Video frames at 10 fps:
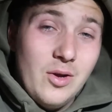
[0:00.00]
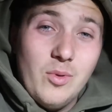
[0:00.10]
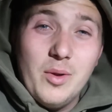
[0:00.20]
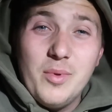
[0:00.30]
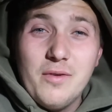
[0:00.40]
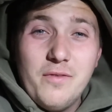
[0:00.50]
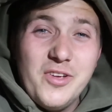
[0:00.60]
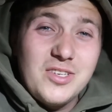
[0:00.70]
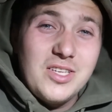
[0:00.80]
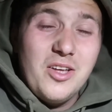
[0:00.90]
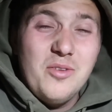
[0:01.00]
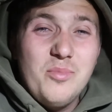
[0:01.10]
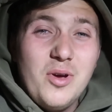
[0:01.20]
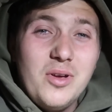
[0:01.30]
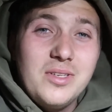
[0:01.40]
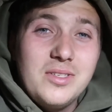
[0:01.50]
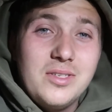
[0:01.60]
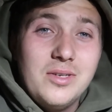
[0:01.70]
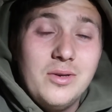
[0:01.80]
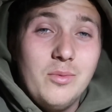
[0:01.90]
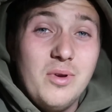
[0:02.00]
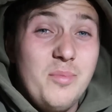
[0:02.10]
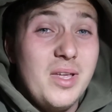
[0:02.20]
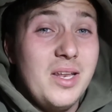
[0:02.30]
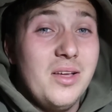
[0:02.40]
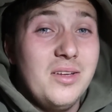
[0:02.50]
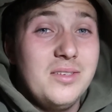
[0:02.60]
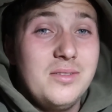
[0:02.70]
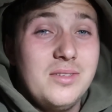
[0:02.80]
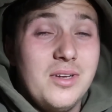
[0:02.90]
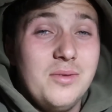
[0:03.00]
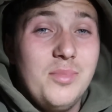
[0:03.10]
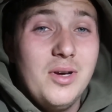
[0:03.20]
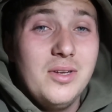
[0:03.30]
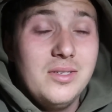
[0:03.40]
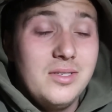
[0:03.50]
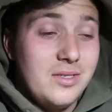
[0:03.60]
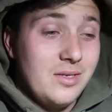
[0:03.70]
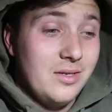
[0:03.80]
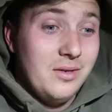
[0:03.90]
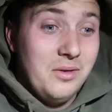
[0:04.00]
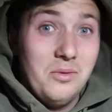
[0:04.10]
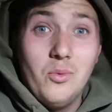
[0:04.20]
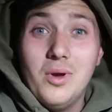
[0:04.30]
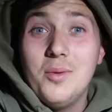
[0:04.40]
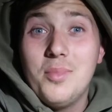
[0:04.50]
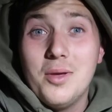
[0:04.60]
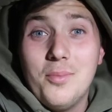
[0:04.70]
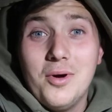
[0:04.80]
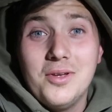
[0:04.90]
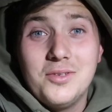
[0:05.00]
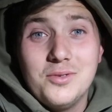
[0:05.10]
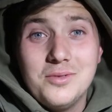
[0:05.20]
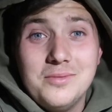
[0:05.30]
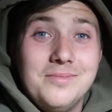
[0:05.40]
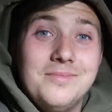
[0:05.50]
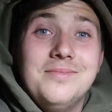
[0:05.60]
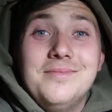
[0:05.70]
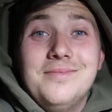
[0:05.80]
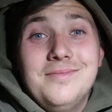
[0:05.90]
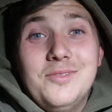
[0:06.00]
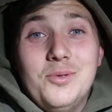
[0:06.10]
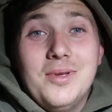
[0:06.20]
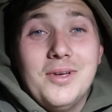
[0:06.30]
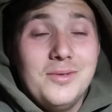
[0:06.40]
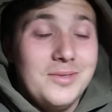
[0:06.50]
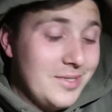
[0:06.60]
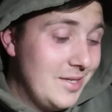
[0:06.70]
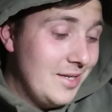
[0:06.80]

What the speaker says: Will it be a first light bite? Will it be a night time bite? Will it be a bite at all? Who knows?